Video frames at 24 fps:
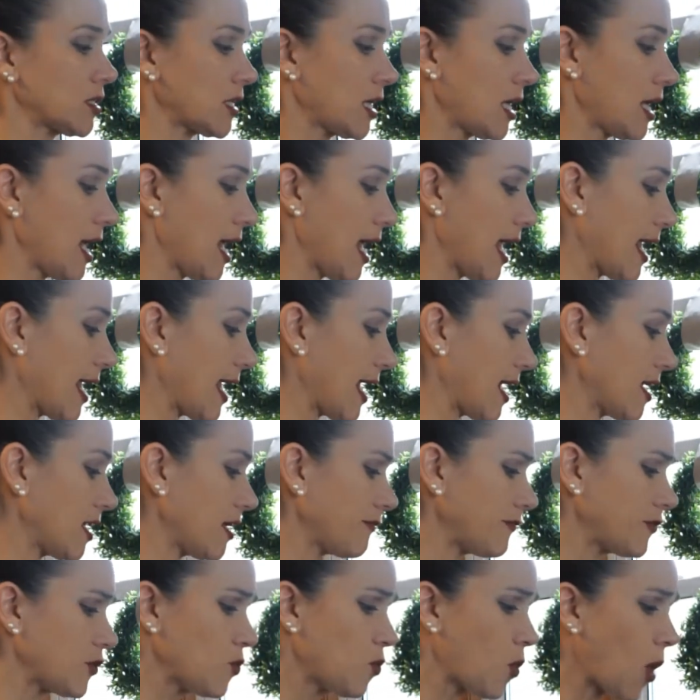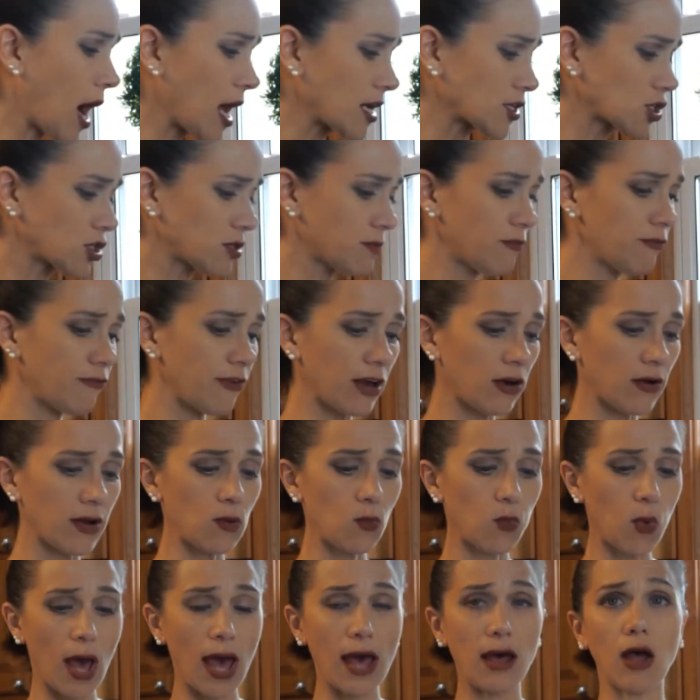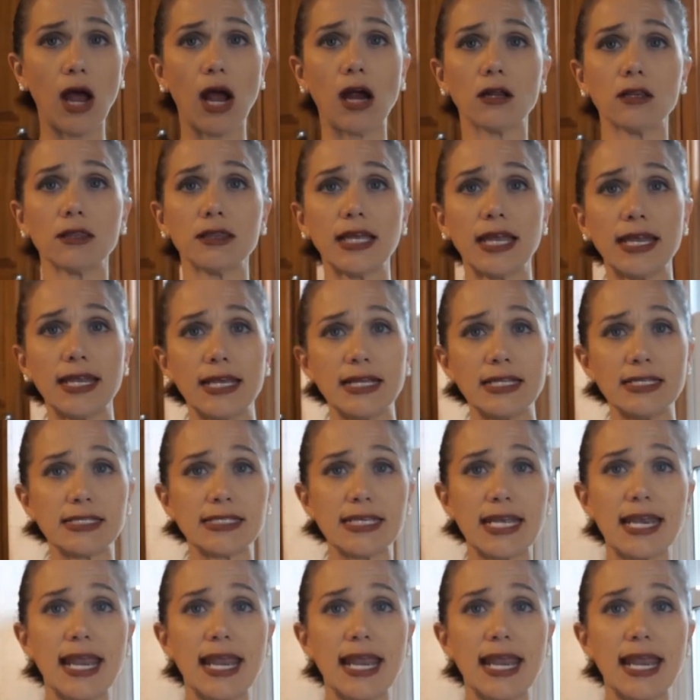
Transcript: and if you wash them very well, are linens.